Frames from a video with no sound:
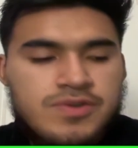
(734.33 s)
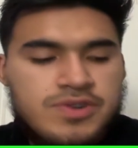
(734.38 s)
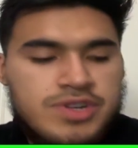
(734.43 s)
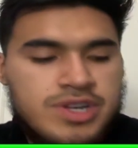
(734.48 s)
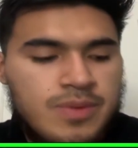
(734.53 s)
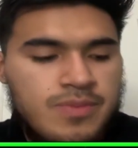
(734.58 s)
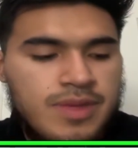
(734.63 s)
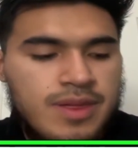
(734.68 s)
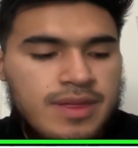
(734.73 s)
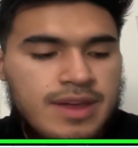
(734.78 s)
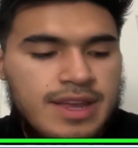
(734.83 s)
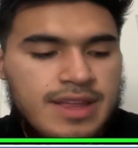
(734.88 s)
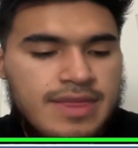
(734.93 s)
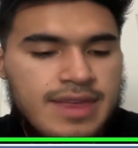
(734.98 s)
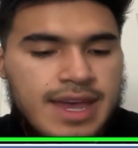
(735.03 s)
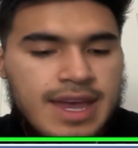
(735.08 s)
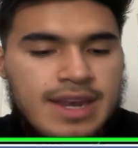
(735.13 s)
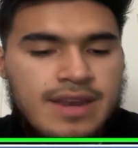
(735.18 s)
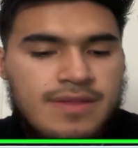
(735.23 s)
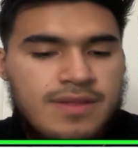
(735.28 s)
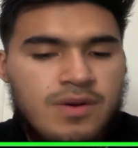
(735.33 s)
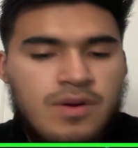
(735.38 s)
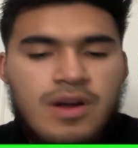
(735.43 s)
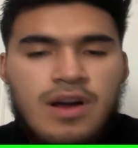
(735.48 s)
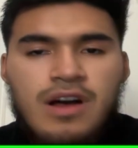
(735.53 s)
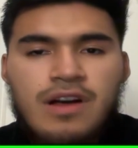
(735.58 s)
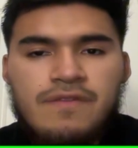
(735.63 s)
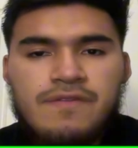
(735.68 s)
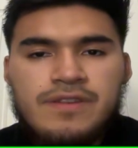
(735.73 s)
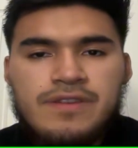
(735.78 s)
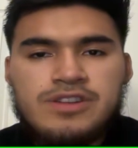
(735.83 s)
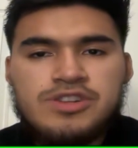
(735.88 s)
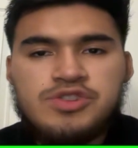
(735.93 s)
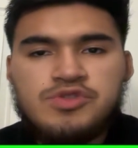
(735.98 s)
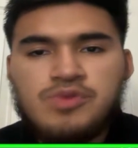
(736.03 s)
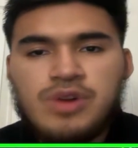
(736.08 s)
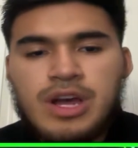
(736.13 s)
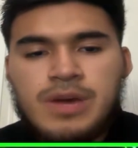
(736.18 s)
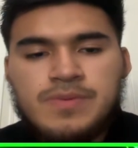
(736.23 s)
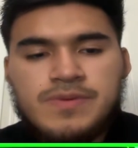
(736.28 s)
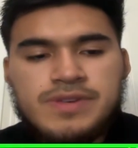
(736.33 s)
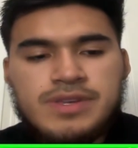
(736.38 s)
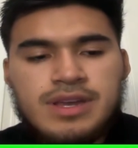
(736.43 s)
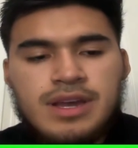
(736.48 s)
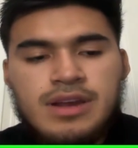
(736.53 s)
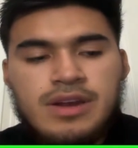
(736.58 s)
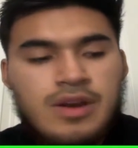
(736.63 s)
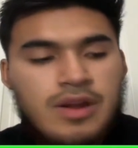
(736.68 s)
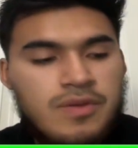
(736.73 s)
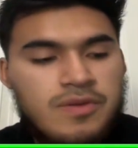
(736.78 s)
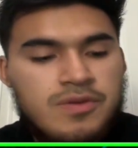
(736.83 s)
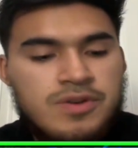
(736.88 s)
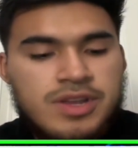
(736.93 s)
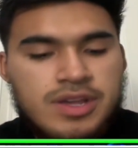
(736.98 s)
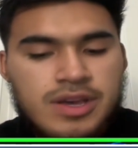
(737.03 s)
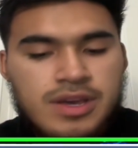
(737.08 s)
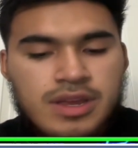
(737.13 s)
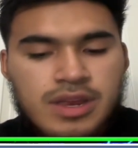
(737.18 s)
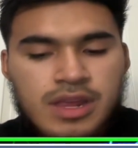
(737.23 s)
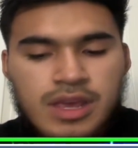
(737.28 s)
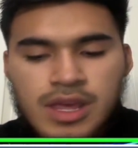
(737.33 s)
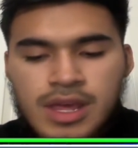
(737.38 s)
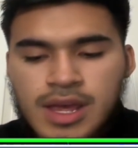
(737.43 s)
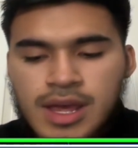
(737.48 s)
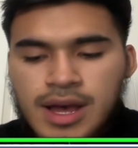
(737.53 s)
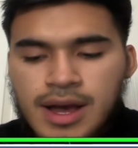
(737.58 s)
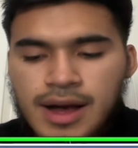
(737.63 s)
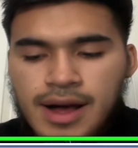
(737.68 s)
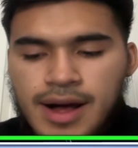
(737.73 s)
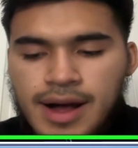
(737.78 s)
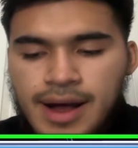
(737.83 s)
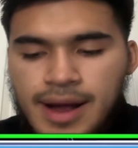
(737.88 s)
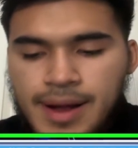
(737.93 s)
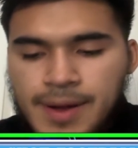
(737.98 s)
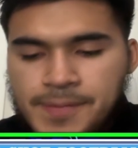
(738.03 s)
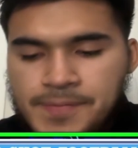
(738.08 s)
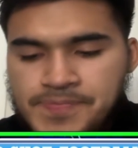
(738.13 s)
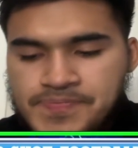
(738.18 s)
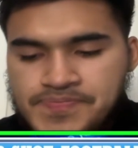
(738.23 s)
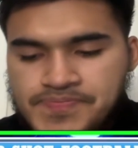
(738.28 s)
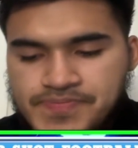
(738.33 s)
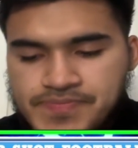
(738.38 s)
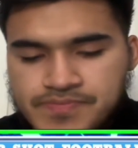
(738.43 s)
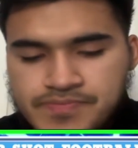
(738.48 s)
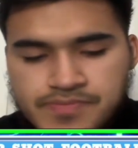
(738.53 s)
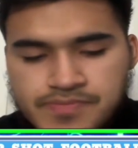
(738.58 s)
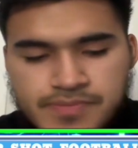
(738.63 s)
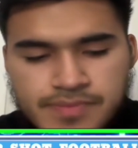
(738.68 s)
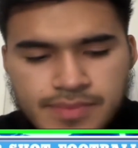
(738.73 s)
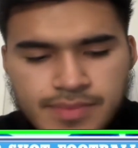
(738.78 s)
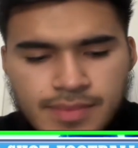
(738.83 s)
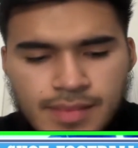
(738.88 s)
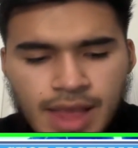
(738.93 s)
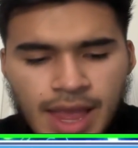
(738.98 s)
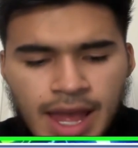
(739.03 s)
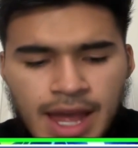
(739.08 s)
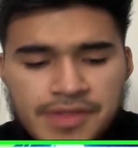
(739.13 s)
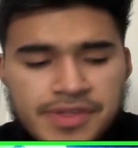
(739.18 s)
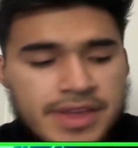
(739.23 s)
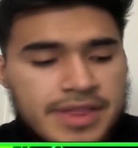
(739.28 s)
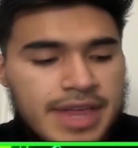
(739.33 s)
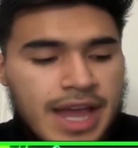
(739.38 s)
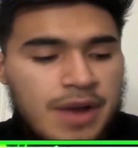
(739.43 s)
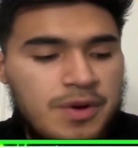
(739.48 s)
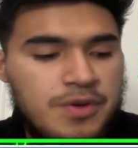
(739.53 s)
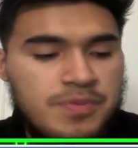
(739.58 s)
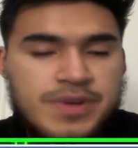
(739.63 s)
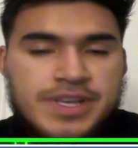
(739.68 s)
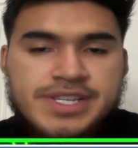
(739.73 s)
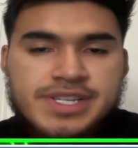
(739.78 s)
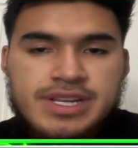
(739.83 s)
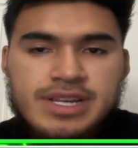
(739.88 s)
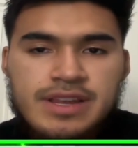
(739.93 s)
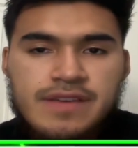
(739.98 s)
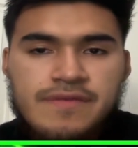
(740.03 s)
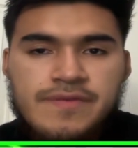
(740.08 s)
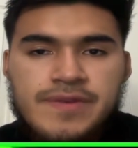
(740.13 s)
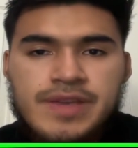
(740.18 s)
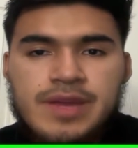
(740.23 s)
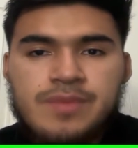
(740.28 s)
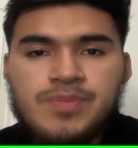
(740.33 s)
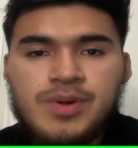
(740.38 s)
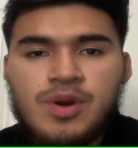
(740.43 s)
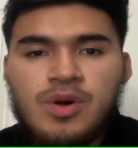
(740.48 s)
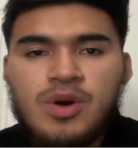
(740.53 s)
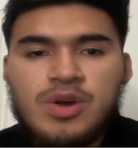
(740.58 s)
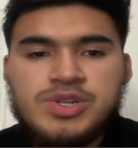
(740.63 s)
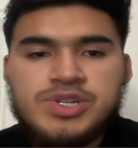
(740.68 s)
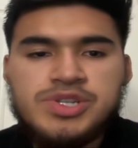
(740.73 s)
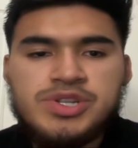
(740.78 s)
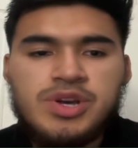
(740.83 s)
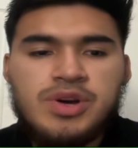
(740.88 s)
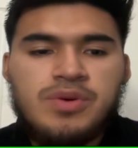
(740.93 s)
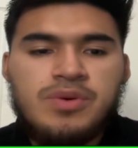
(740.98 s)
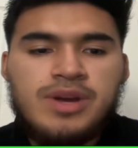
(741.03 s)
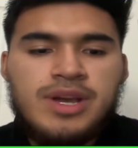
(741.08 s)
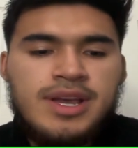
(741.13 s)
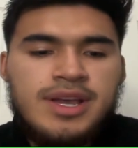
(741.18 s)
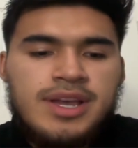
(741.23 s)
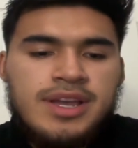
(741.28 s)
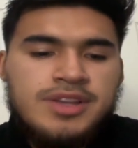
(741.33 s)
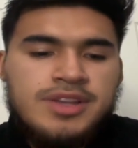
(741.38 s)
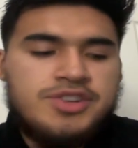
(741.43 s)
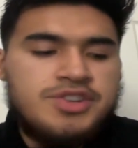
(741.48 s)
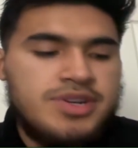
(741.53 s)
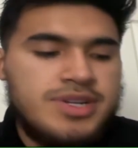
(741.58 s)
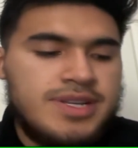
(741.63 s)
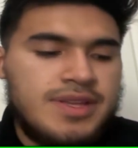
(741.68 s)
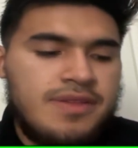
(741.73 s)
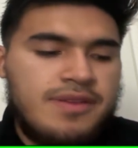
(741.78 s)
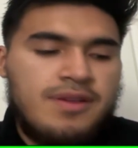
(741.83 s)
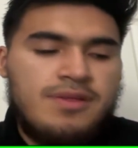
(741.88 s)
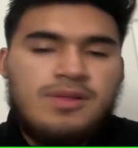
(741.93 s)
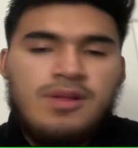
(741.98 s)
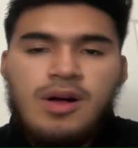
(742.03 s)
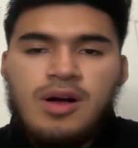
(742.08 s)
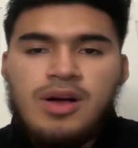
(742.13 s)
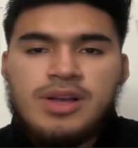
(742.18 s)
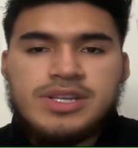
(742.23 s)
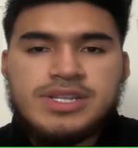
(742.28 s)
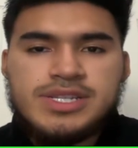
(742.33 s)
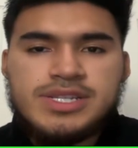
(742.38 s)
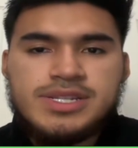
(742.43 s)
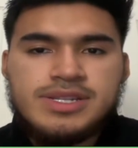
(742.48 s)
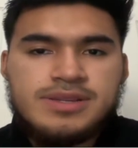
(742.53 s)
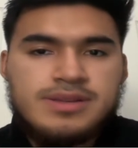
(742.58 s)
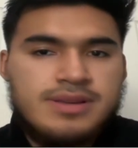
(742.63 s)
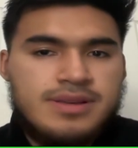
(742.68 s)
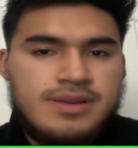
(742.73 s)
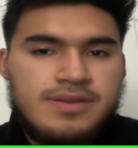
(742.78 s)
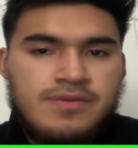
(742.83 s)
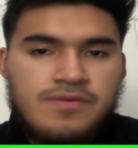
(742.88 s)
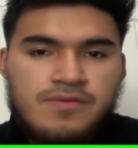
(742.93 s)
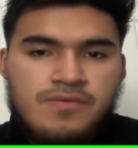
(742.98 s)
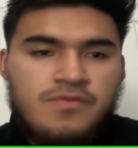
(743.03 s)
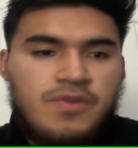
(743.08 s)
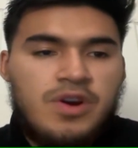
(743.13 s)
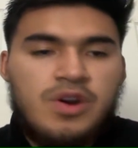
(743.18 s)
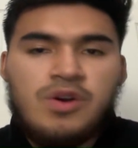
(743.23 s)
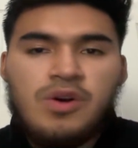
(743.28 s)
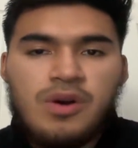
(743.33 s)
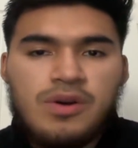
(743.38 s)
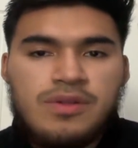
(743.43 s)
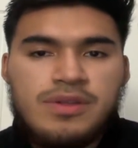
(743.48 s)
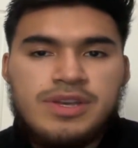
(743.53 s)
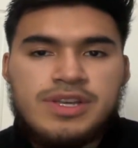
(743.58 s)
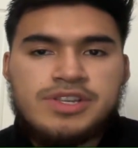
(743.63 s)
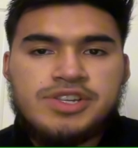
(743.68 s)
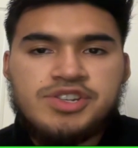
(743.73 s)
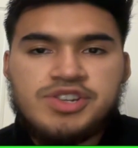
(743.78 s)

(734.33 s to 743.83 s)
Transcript: or something like that and their offense drops another dud, um I think that would be significant, but also just the loss regardless,